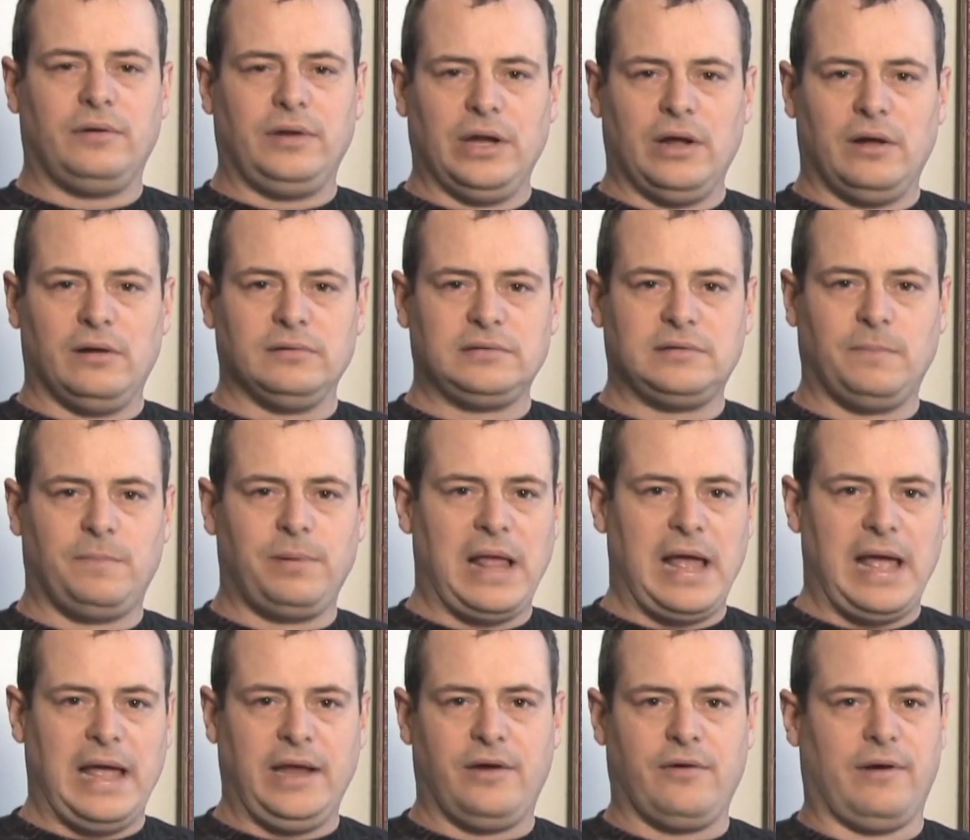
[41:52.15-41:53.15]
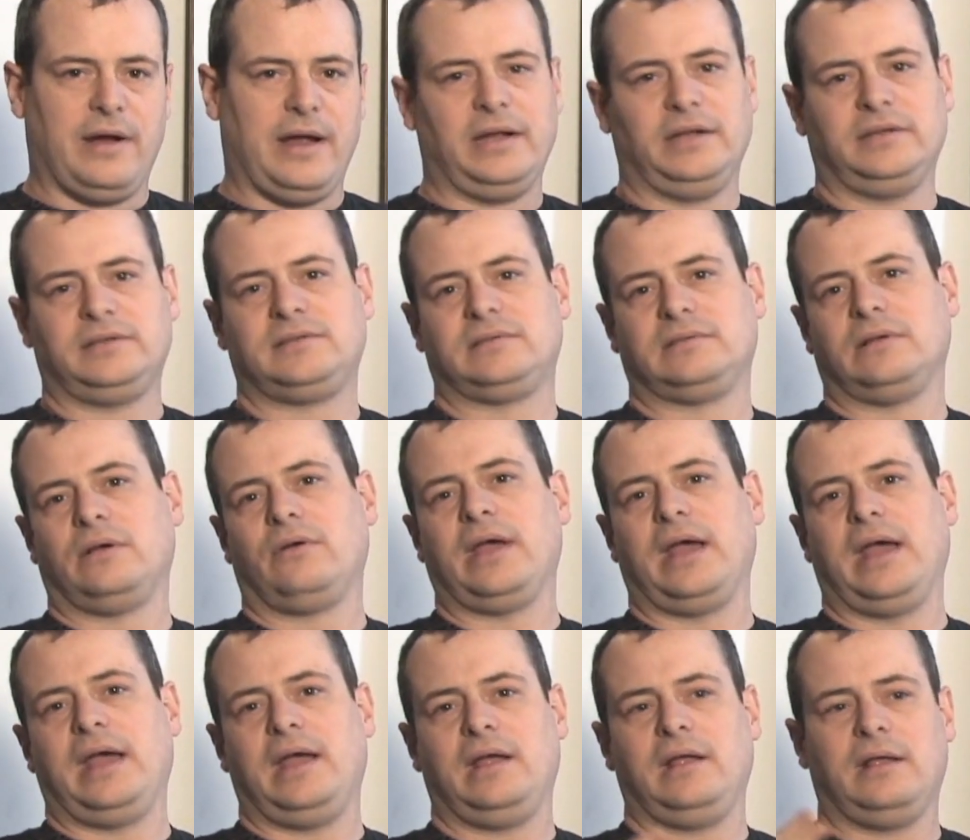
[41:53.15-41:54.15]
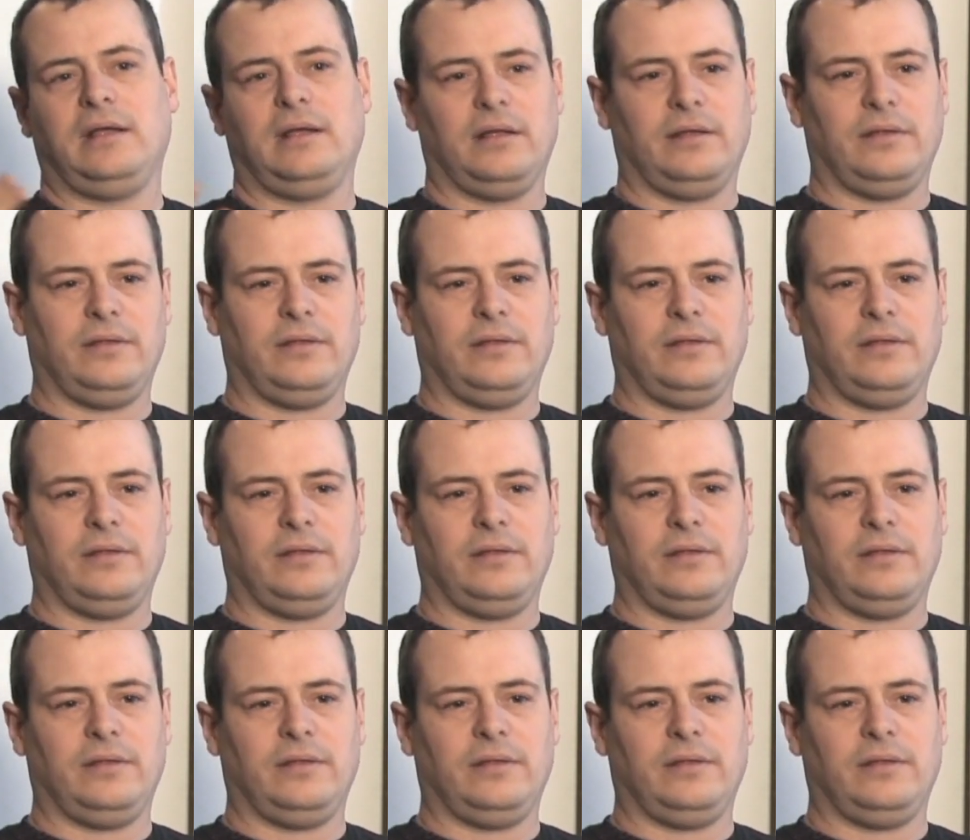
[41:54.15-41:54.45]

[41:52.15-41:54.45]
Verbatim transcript: you know, supply crates, okay.